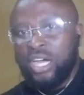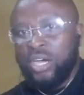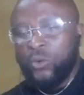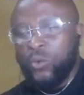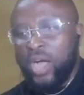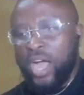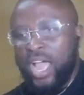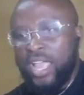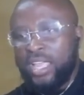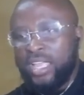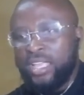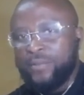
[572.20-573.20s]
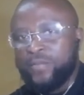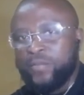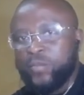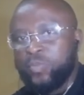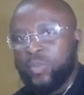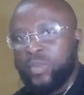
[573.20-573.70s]
Why
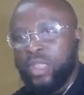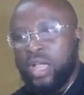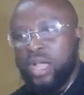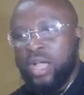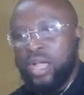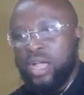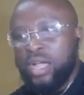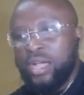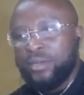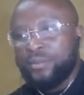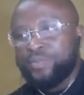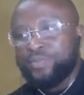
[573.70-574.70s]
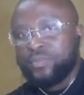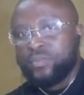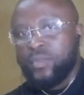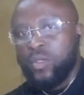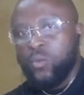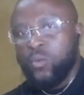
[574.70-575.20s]

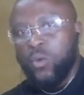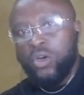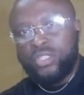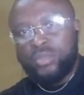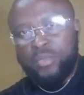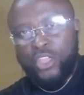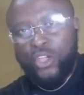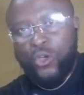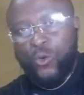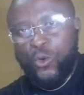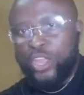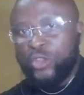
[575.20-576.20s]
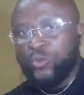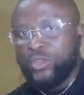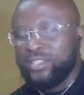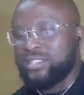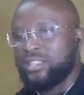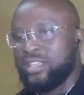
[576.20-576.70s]
was the mayor going
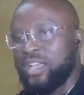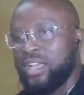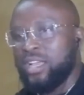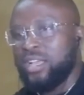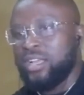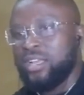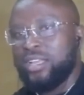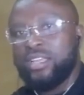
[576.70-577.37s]
with a